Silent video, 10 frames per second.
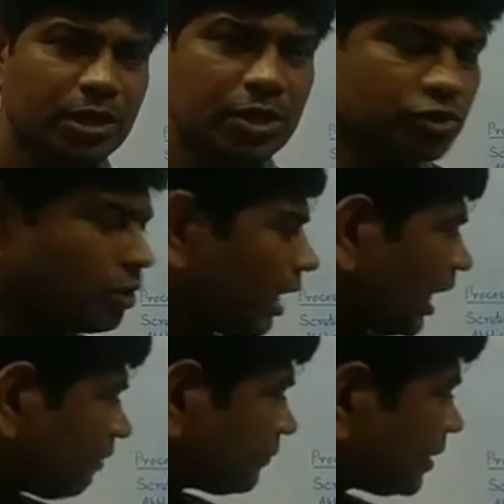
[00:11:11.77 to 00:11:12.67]
So
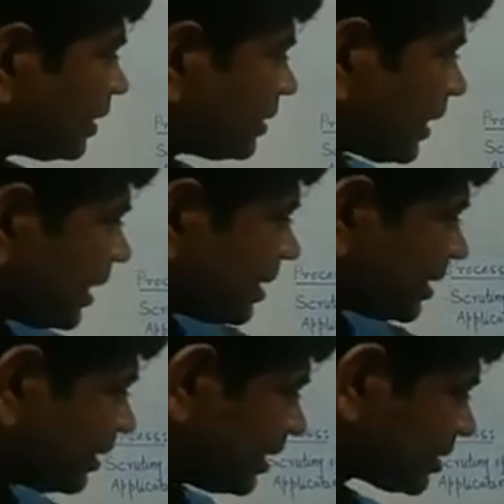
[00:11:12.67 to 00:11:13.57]
after
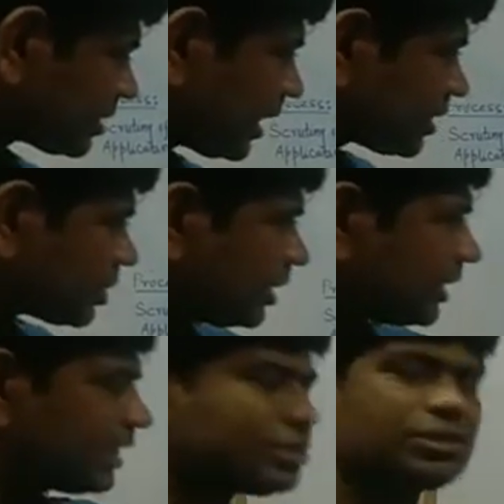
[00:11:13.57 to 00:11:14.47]
this selection
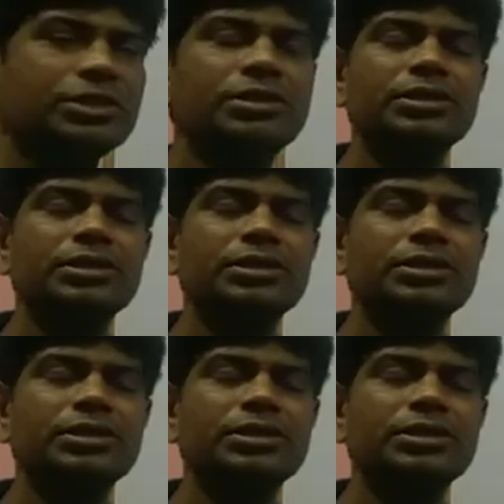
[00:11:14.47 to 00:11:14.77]
test